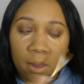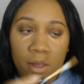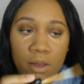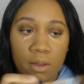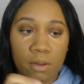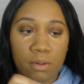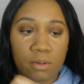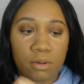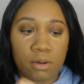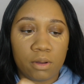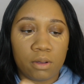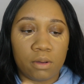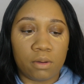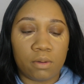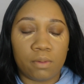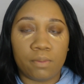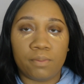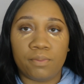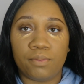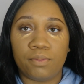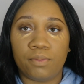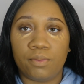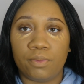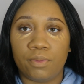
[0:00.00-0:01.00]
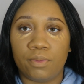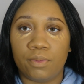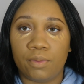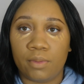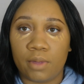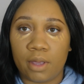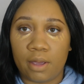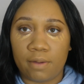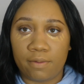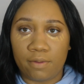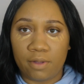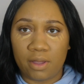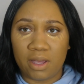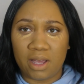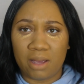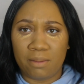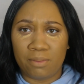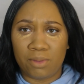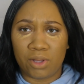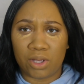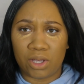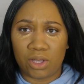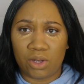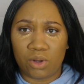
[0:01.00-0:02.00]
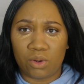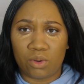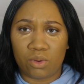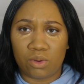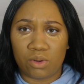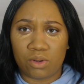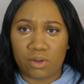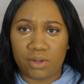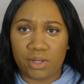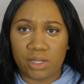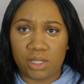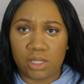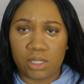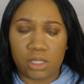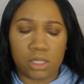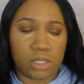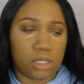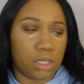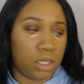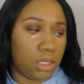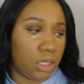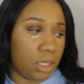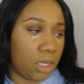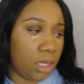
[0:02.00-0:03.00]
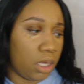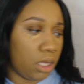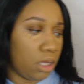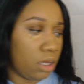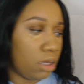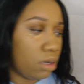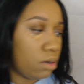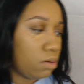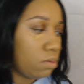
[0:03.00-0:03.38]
Oh no, I feel like I'm looking orange in the light.